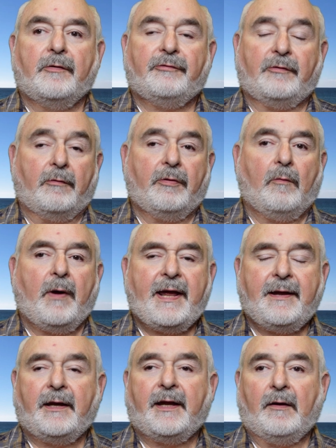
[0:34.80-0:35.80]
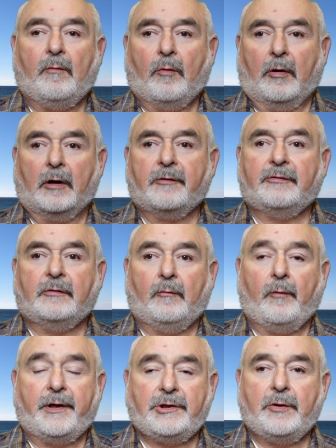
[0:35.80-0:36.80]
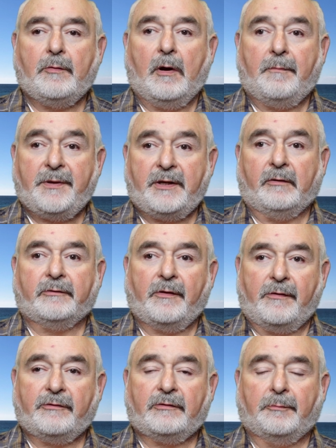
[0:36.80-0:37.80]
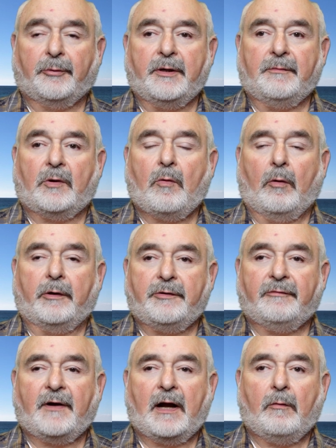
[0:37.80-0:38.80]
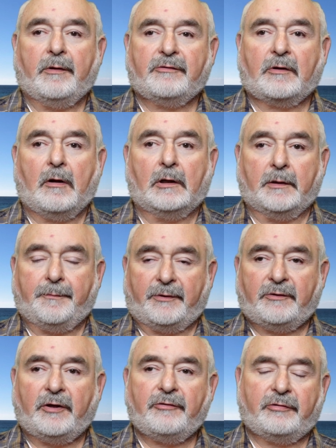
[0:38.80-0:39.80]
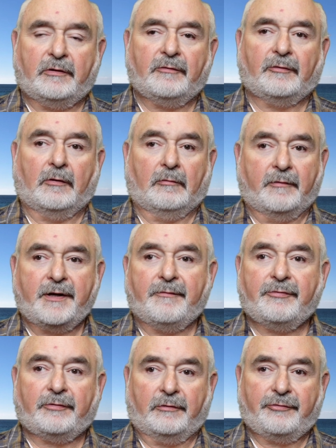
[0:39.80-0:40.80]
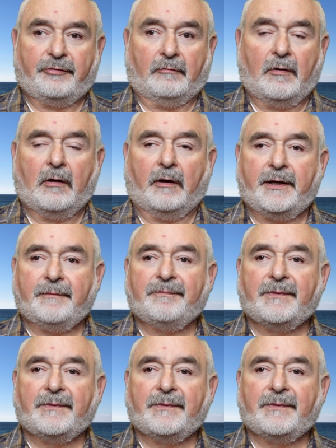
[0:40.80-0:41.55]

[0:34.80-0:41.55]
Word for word: So the way it works when you appeal to the Supreme Court, you file what's called a petition for a writ of certiorari.